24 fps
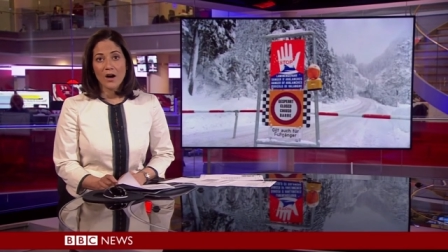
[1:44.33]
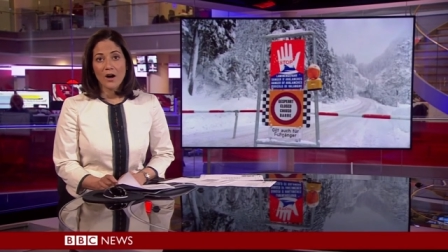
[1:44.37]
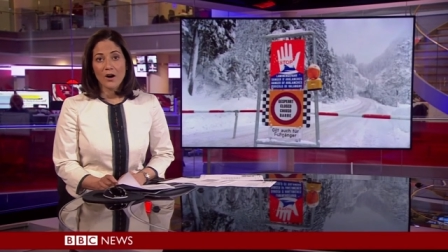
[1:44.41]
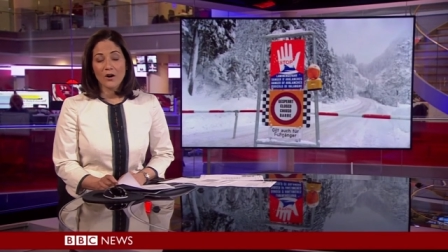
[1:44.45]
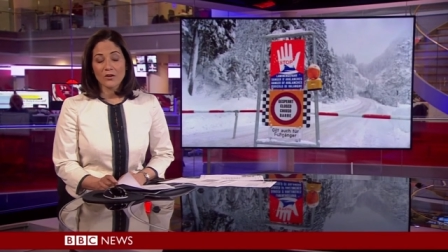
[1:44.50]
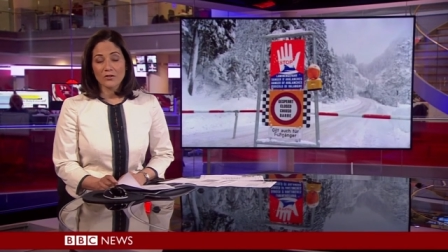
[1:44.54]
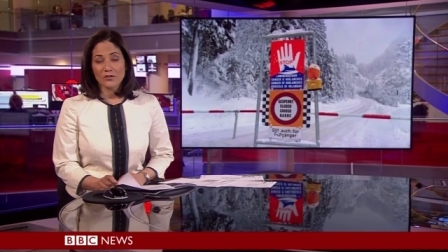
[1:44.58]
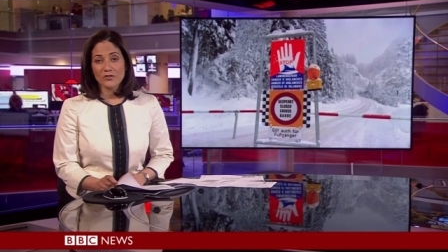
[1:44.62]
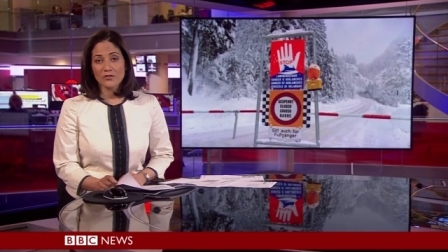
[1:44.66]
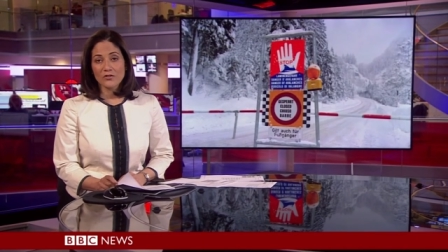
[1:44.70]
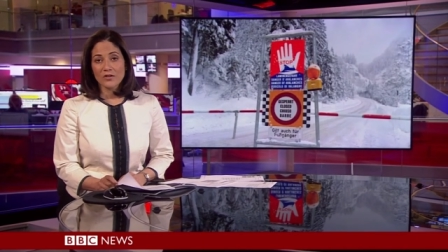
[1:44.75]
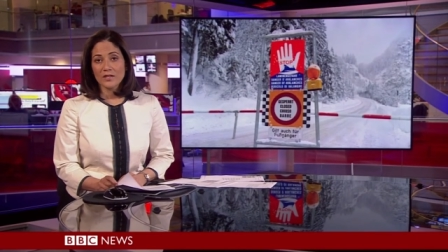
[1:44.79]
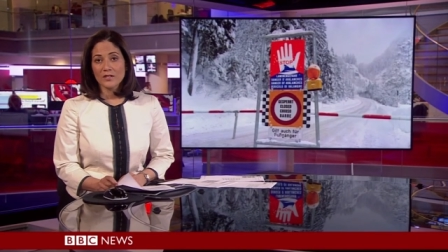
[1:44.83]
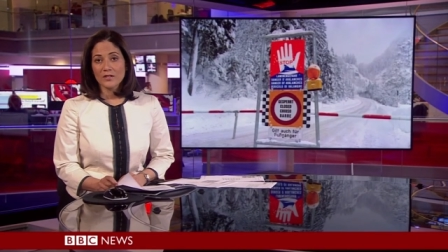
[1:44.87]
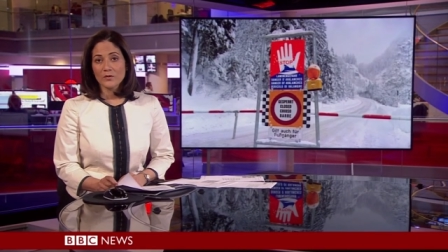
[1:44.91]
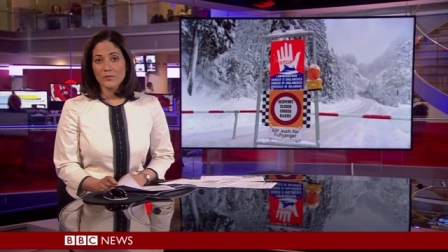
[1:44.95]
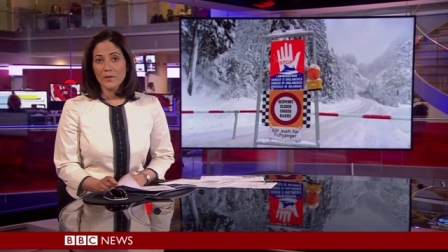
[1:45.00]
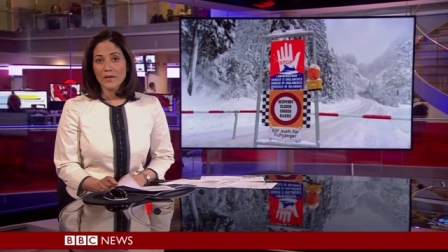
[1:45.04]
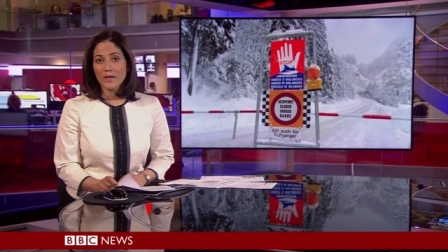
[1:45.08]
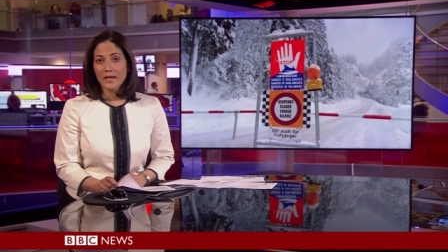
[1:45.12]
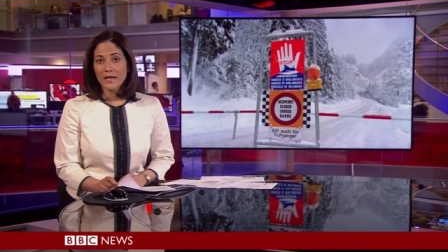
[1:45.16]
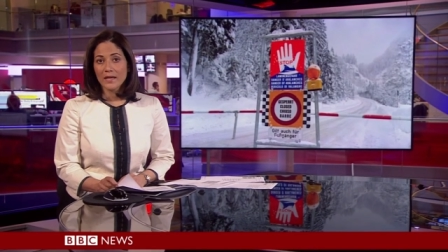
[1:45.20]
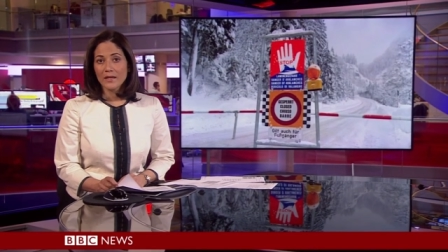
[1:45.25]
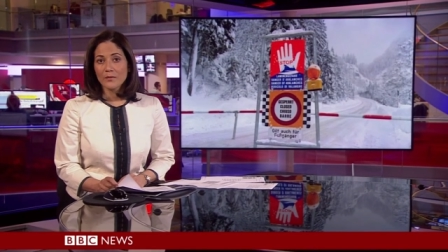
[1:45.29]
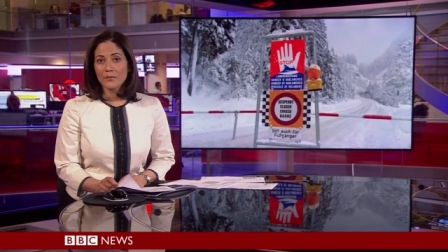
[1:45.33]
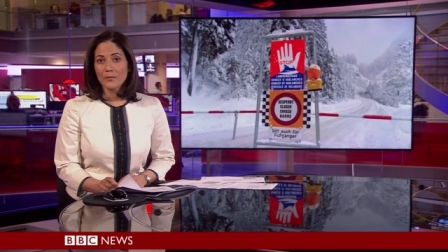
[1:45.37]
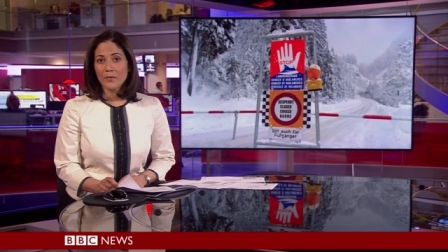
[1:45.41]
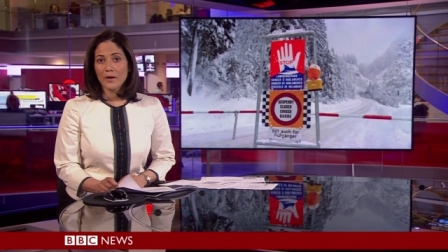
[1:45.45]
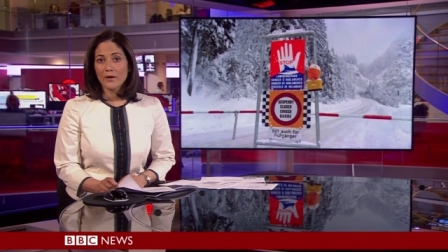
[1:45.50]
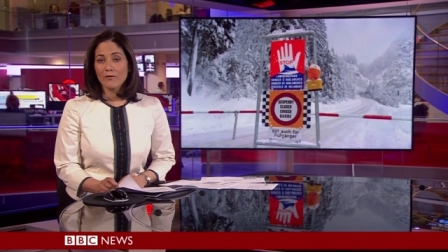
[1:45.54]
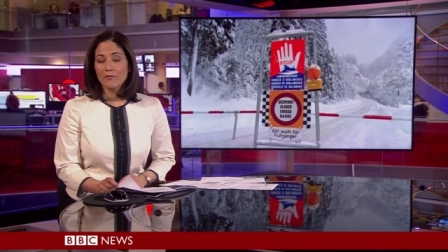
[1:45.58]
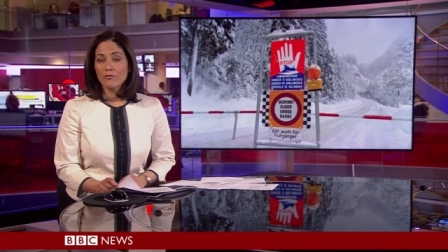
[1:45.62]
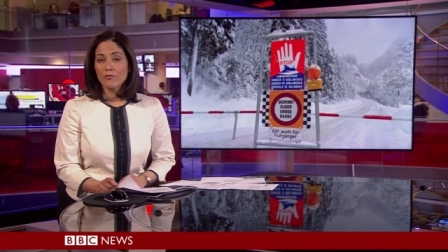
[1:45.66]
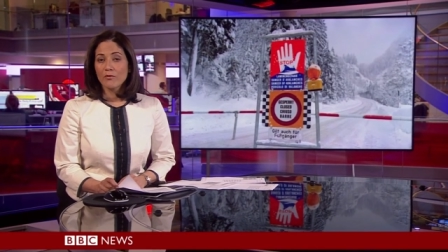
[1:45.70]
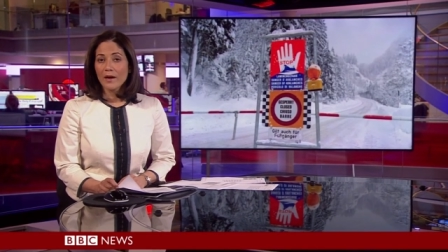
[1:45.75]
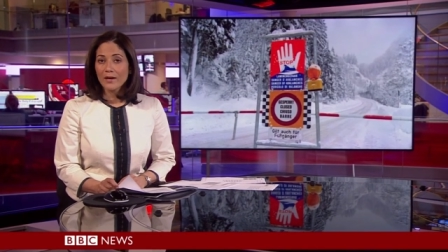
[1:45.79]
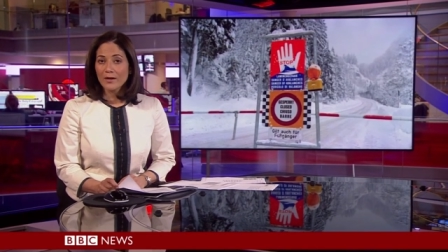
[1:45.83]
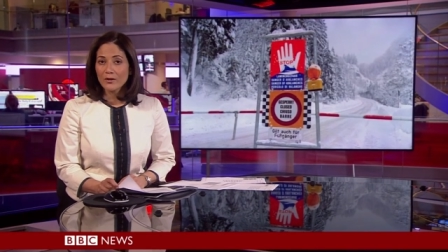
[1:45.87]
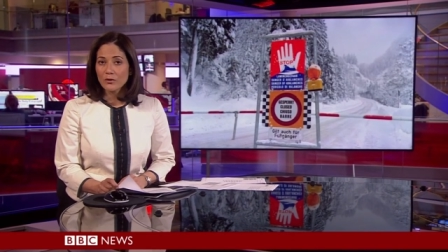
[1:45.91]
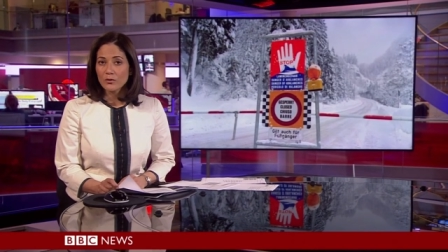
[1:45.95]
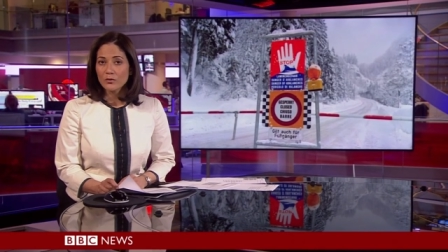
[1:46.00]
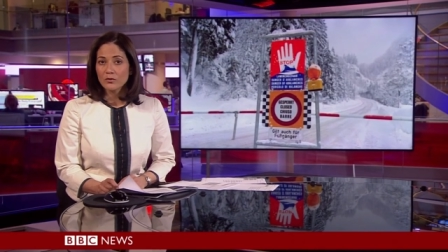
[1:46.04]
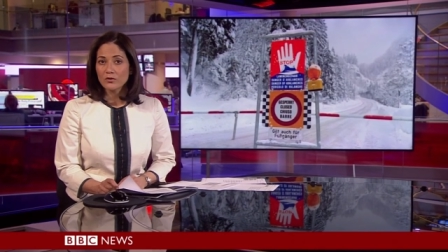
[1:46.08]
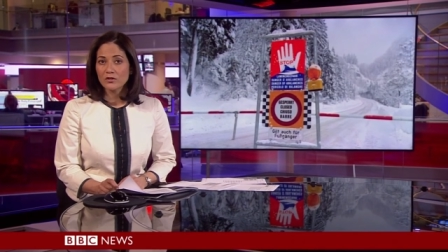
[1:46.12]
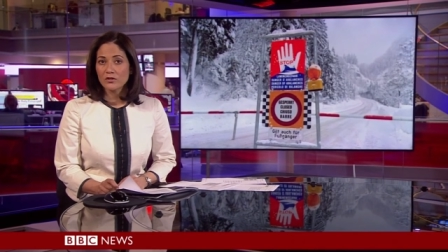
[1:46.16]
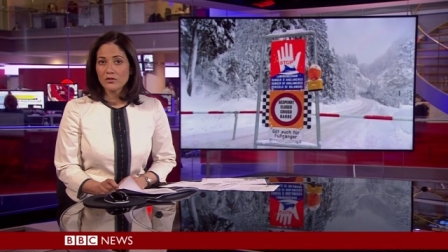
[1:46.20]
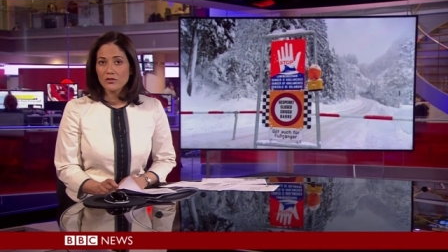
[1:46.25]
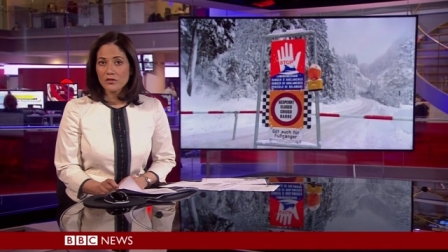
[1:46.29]
Austria has been hit by
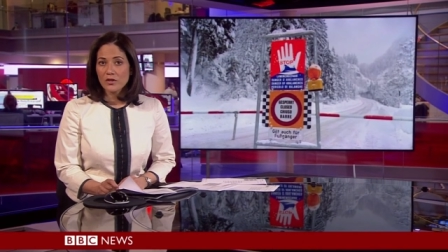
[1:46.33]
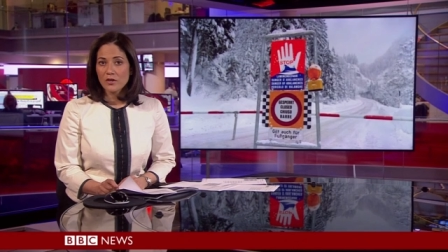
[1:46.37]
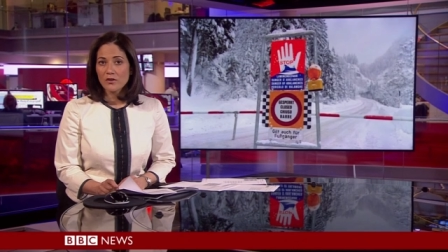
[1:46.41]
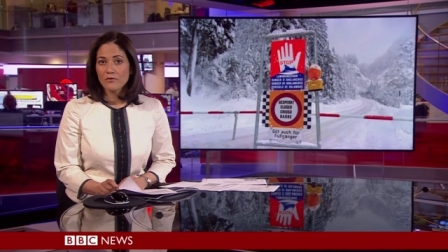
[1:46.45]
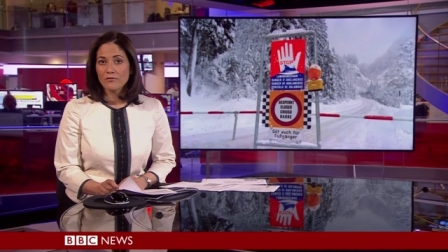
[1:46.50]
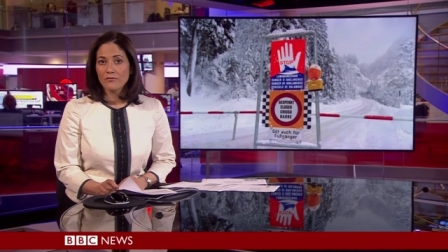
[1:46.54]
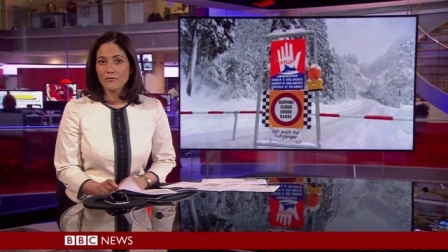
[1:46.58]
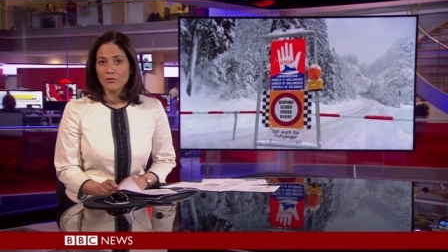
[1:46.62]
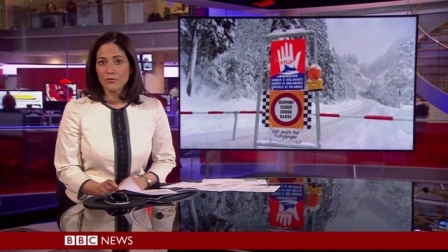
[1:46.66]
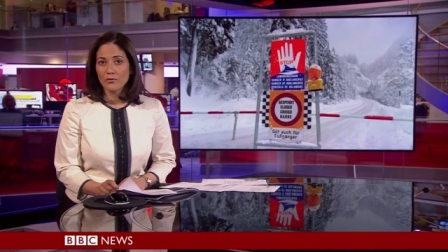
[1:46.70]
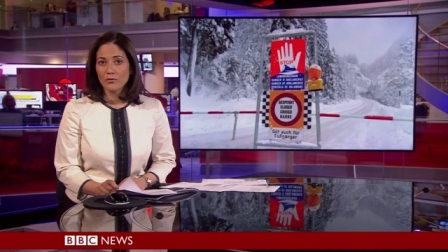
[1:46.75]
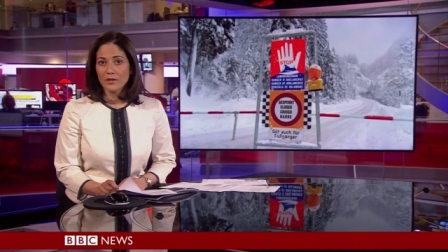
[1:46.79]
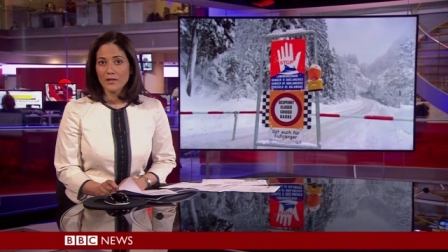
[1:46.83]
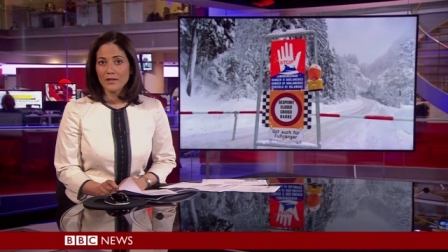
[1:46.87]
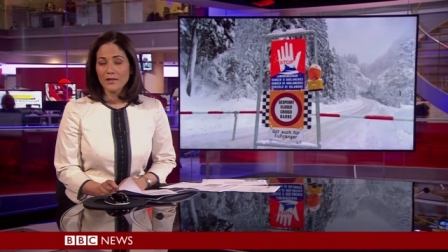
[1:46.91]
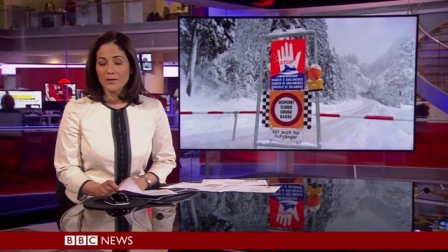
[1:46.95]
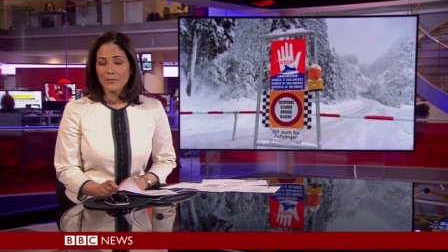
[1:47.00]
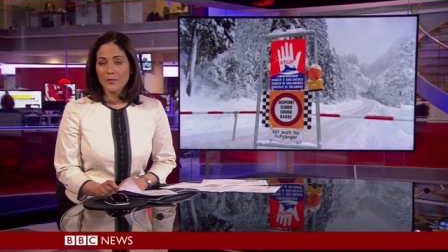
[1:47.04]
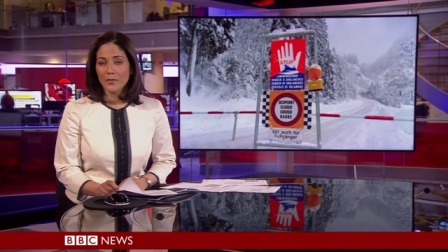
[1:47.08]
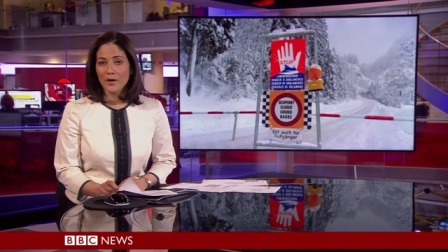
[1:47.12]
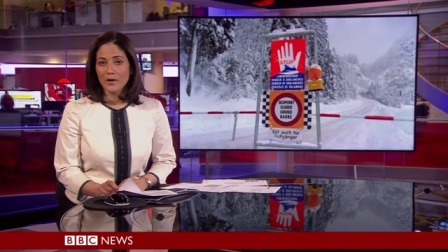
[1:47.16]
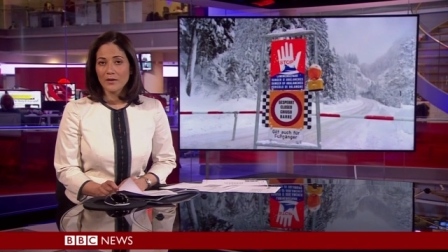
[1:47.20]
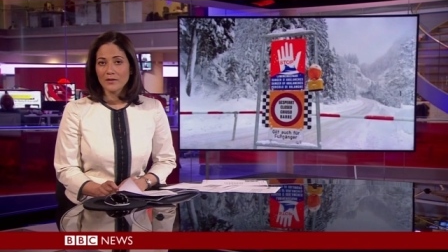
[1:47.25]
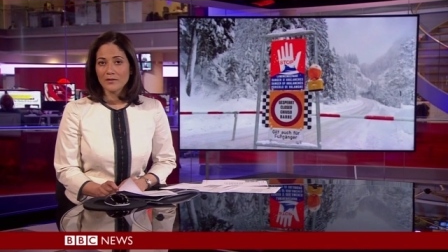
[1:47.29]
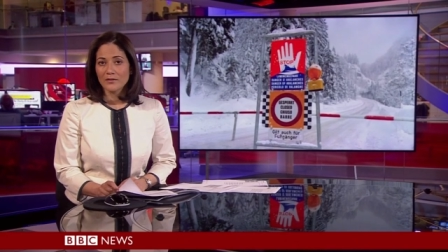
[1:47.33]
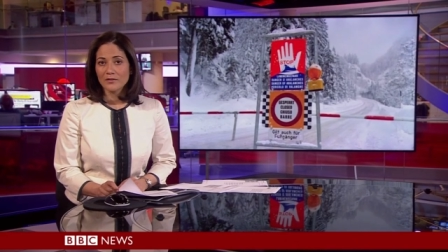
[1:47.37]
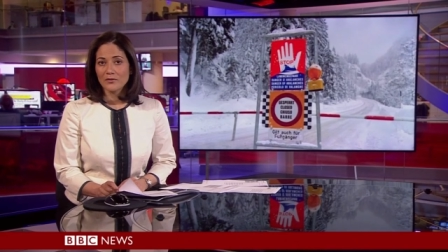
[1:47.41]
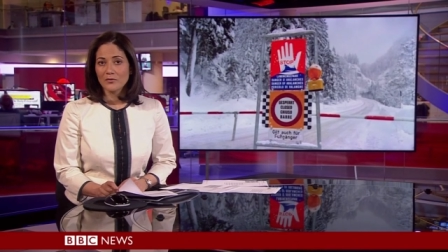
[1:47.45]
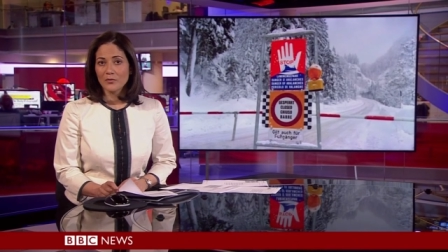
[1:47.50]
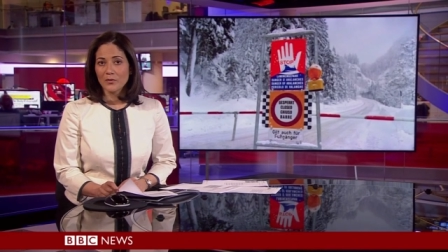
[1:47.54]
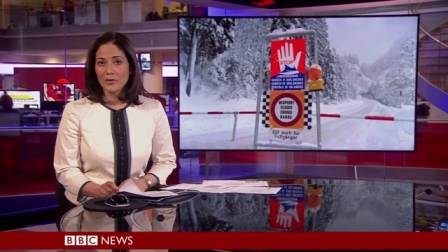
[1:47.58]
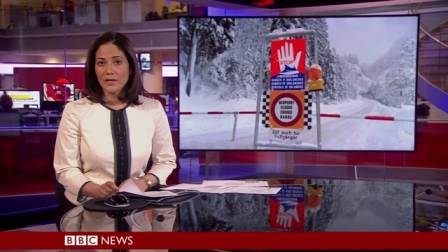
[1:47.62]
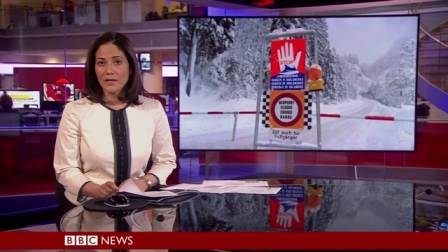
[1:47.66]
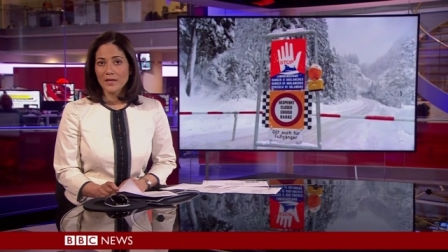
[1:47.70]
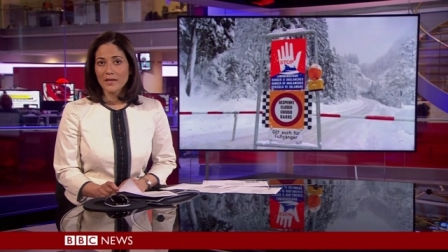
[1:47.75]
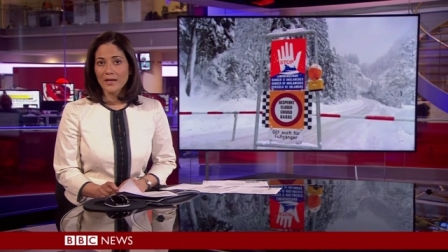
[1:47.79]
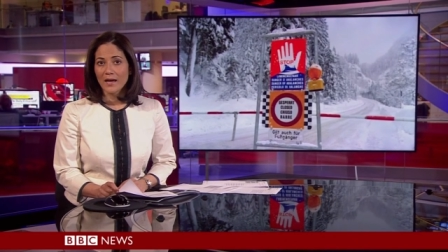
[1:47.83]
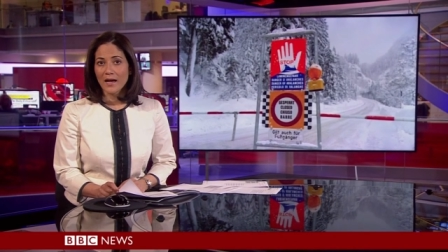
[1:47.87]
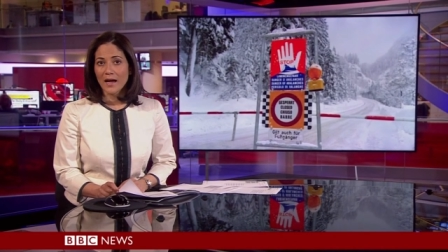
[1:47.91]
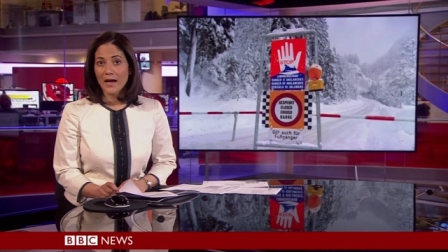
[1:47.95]
record snowfall in the past week,